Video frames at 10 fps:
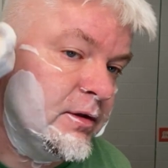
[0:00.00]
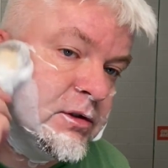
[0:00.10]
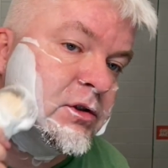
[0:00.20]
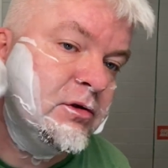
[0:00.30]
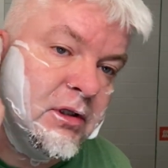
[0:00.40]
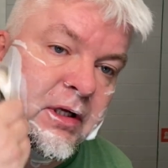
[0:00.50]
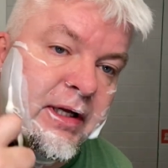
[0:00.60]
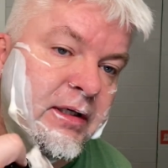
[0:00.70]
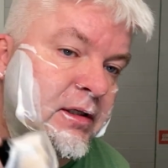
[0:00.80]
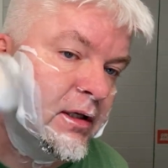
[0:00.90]
This is
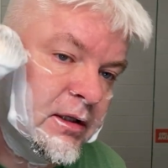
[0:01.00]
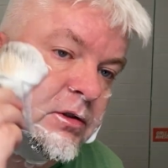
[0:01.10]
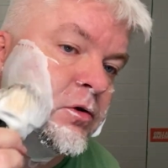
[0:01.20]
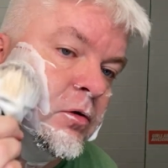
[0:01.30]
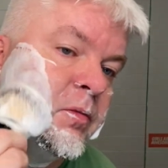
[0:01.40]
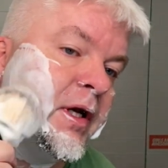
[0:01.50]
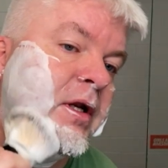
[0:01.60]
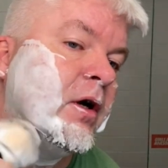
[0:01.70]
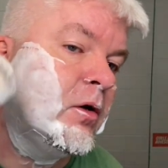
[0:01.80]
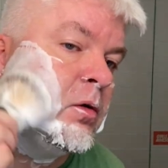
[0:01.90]
Greenland, as you may
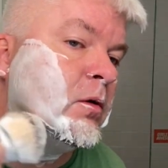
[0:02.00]
know.